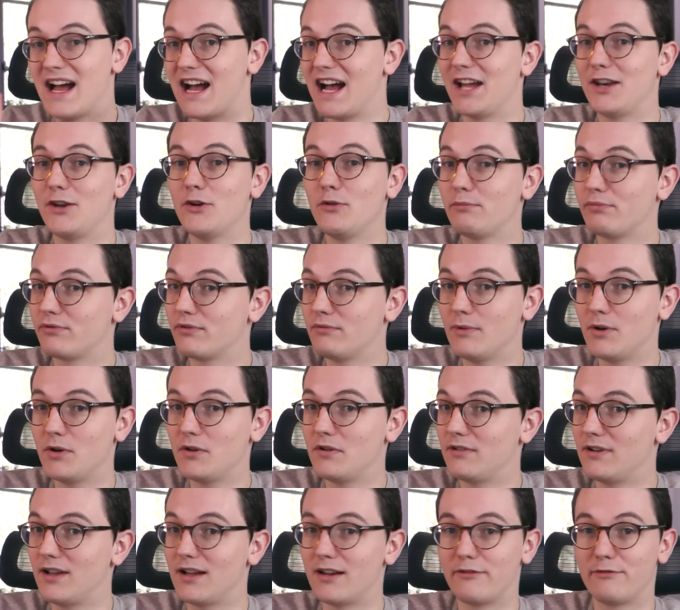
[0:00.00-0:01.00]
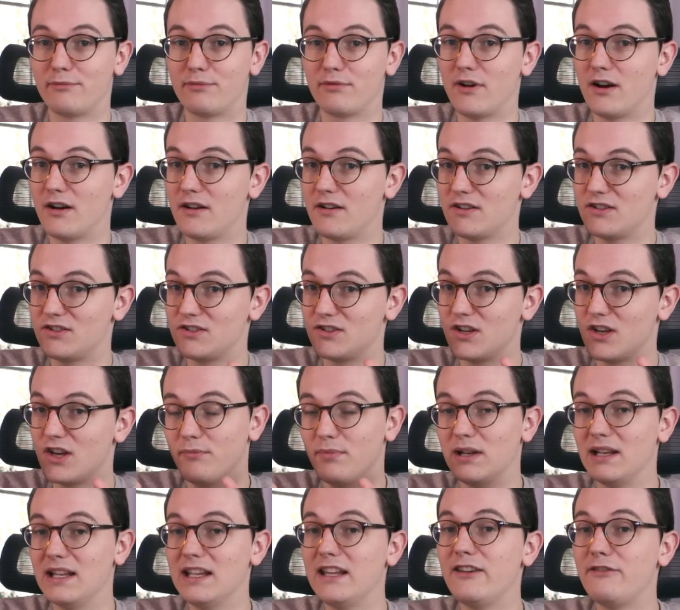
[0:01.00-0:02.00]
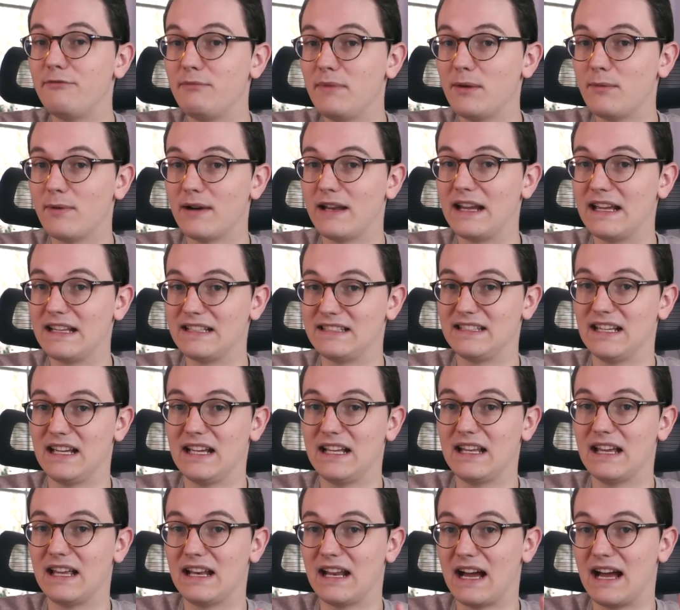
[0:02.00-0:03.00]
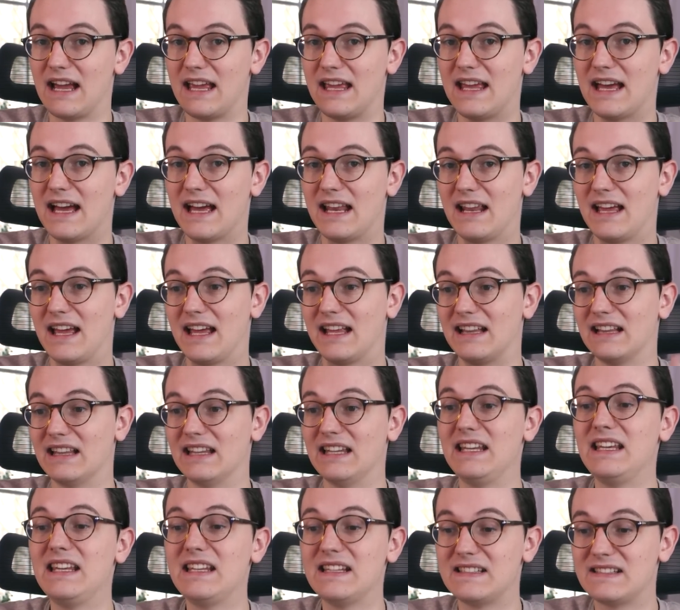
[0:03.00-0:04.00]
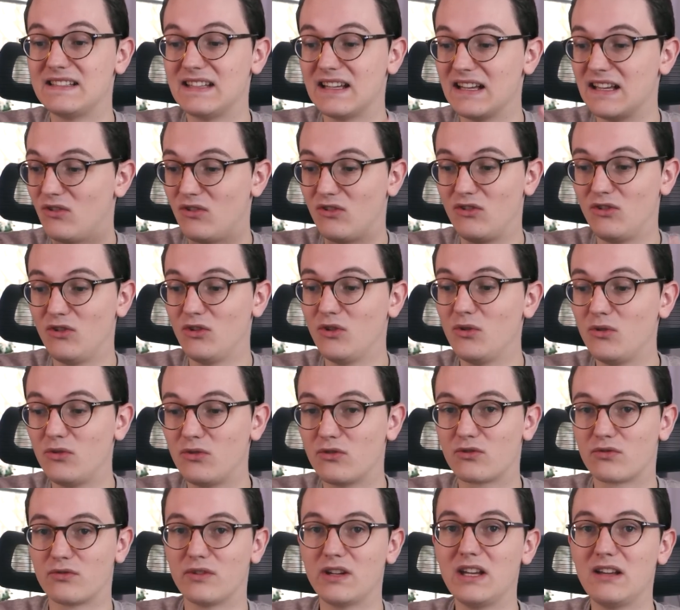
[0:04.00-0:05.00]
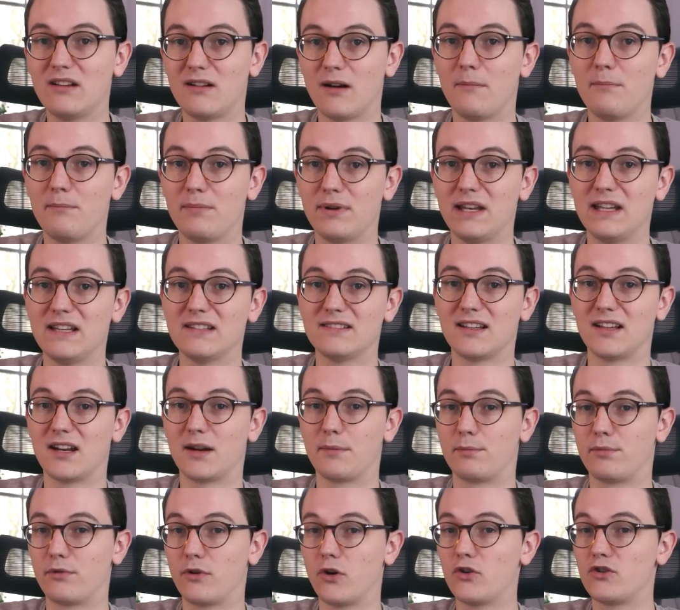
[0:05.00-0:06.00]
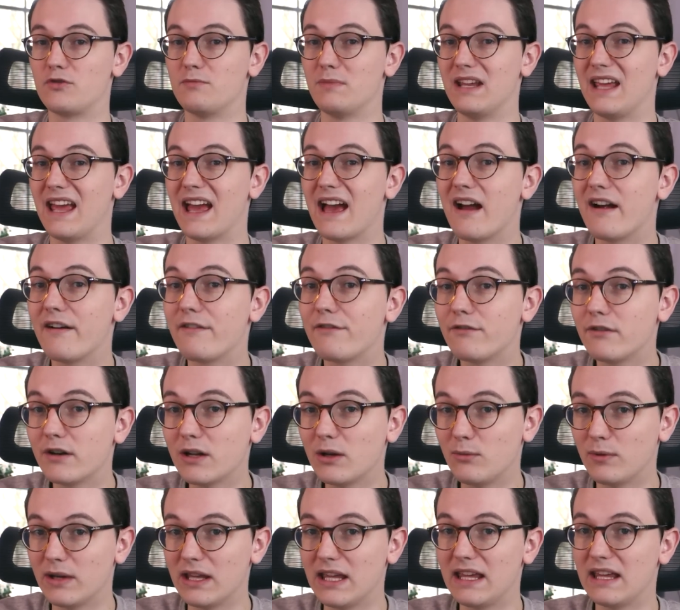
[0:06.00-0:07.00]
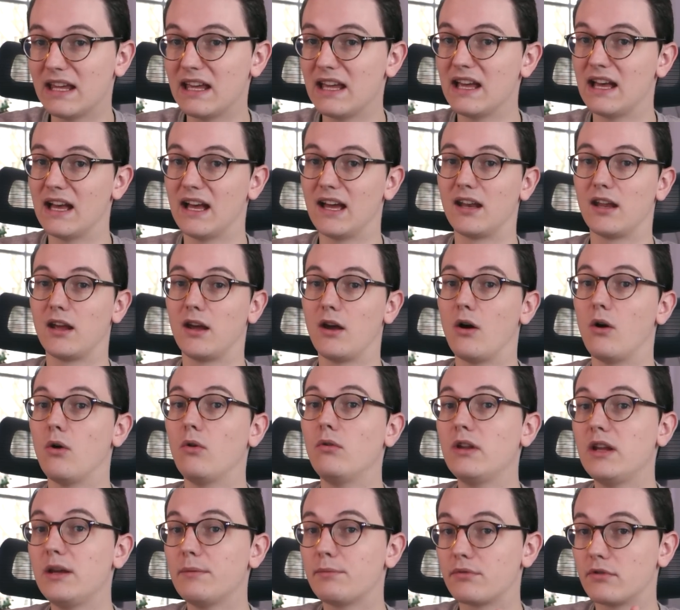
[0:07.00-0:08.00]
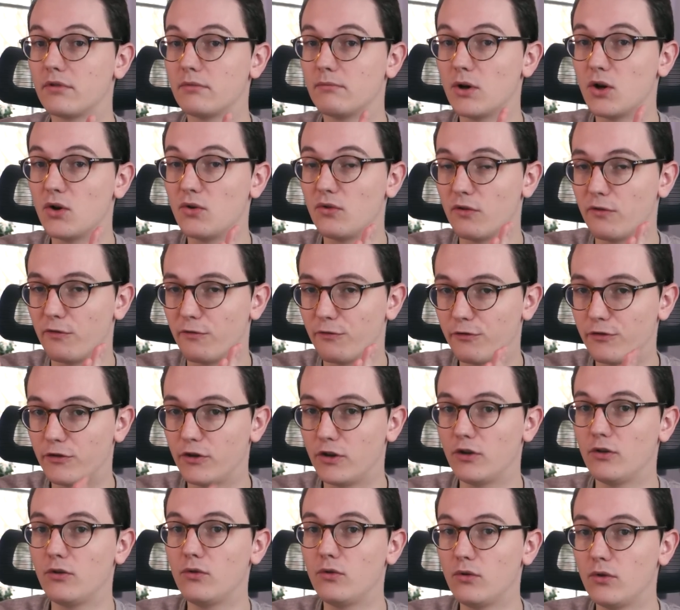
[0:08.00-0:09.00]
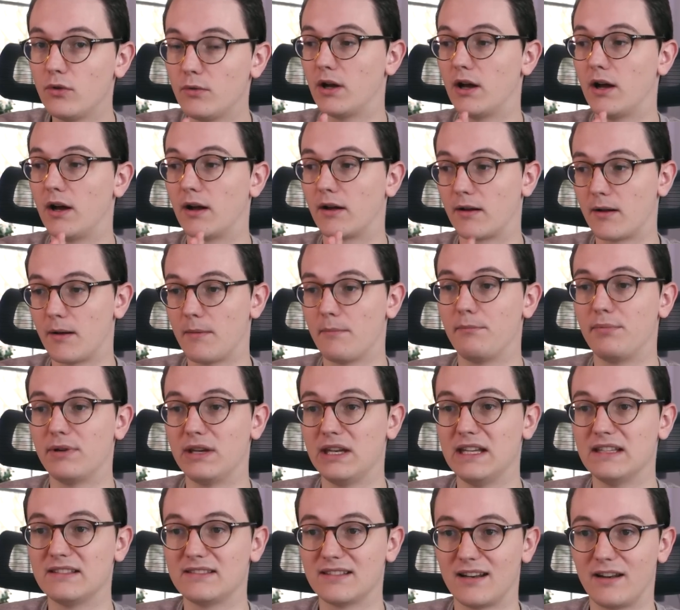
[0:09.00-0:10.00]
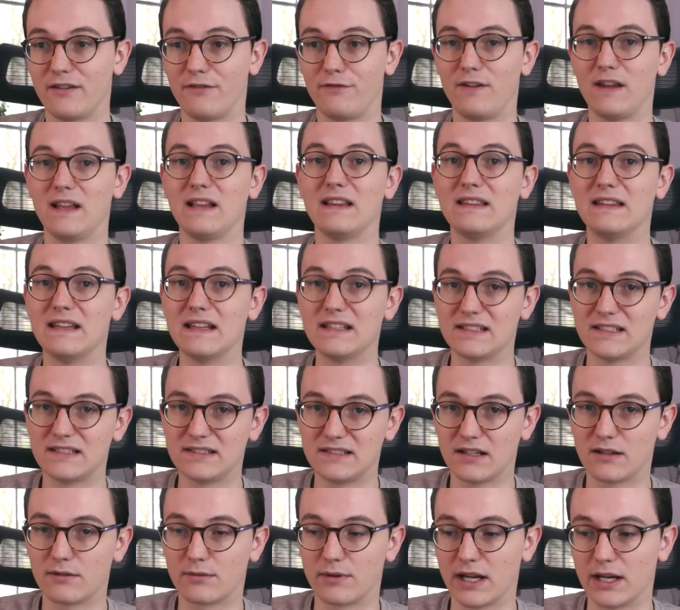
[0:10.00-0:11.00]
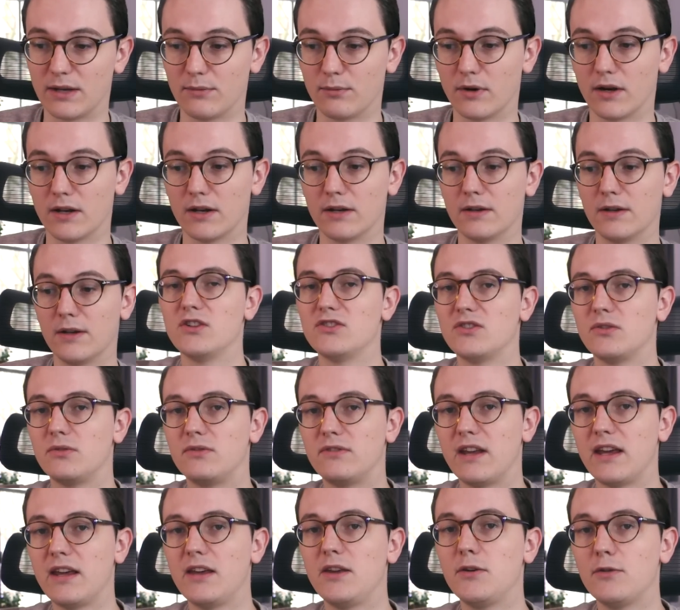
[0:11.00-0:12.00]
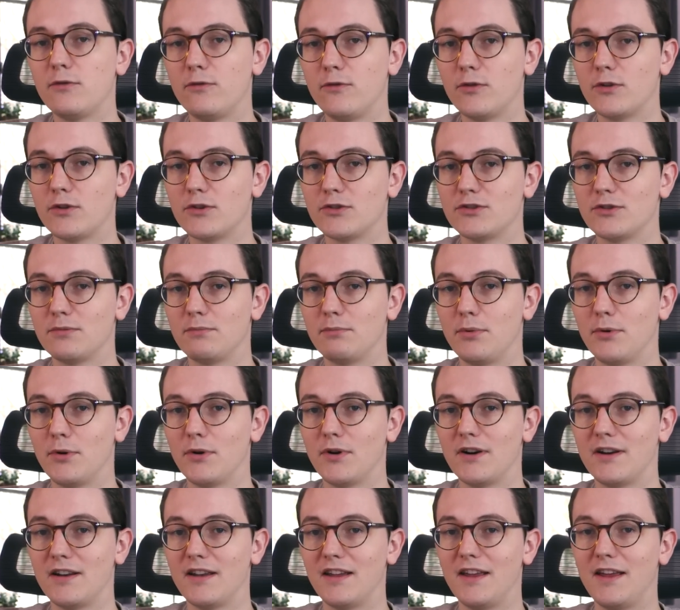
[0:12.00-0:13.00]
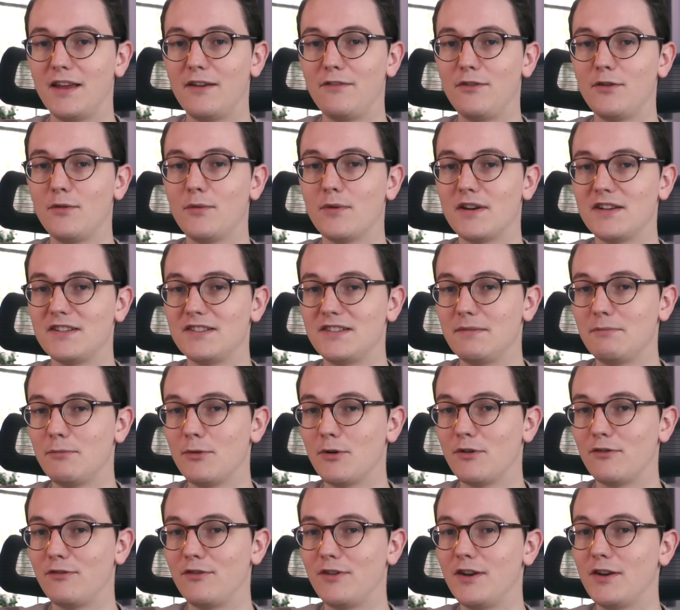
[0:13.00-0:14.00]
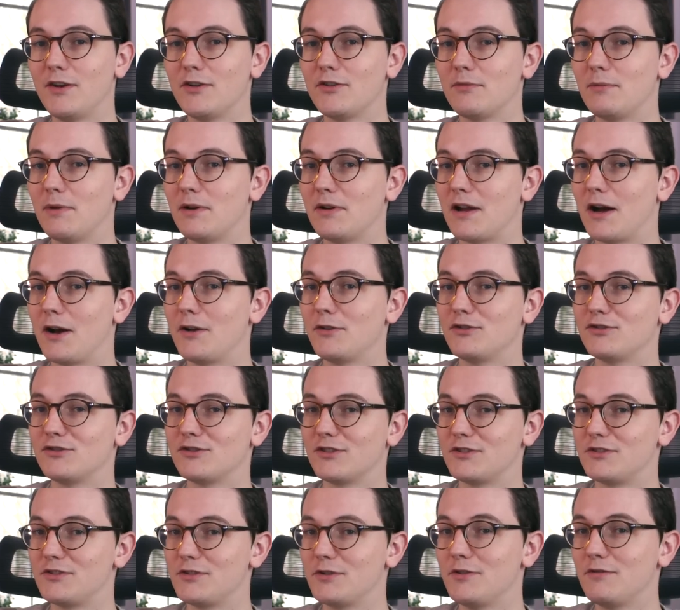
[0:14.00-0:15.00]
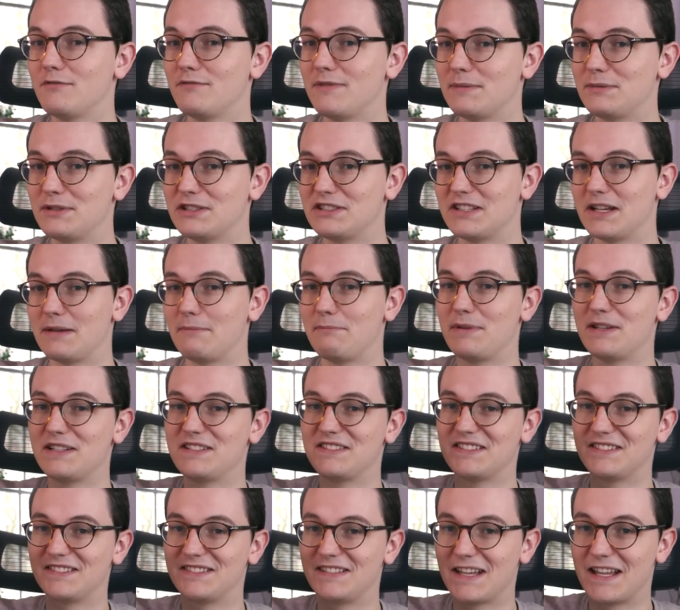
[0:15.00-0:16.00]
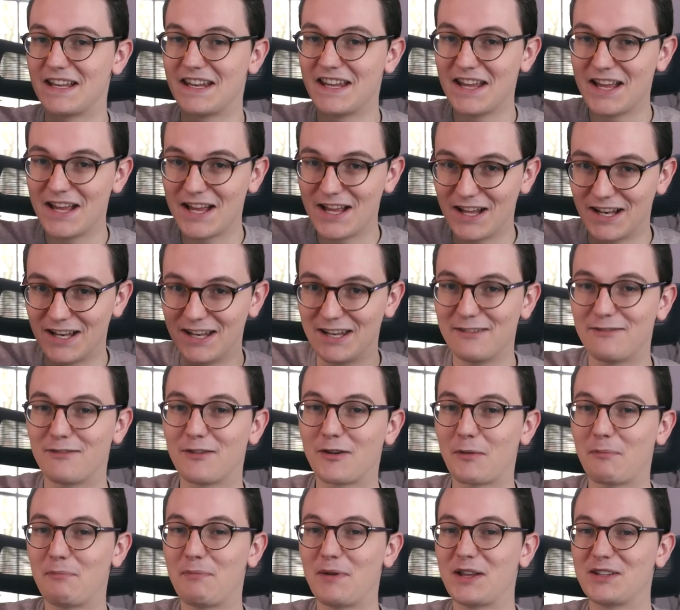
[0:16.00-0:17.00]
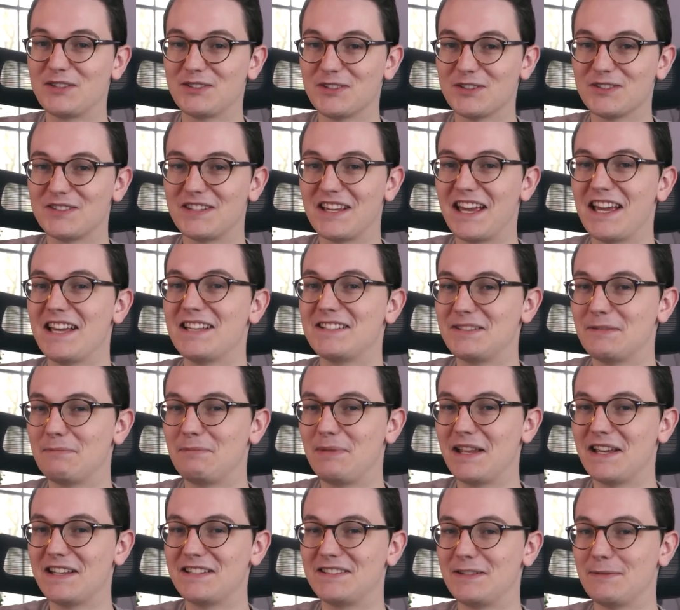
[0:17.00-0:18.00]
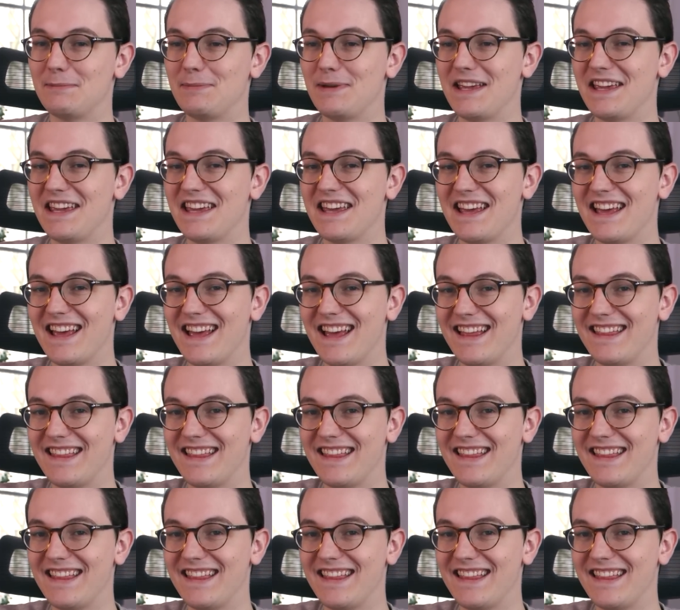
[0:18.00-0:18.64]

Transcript: I don't promote a lot of products. Believe me when I say that I get at least 2-3 companies that approach me every week, and I only promote a few companies, and I think this is a great one. So thank you for the support. If you want to see more videos about how to start your own web design business, then Living with Pixels is the place to be.